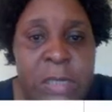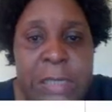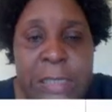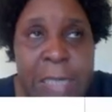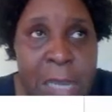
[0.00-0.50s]

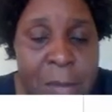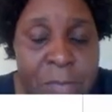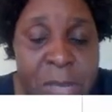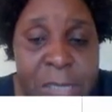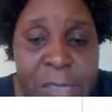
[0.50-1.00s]

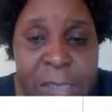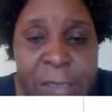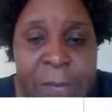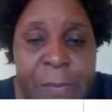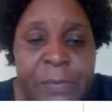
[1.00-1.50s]
diabetes,
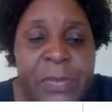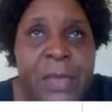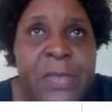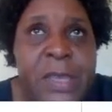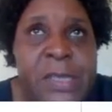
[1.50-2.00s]

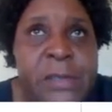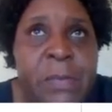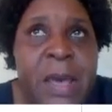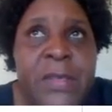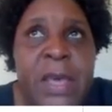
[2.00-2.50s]
this
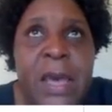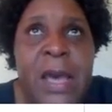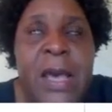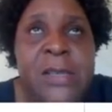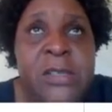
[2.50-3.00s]
mother
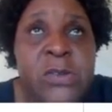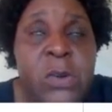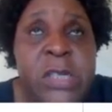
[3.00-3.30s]
has not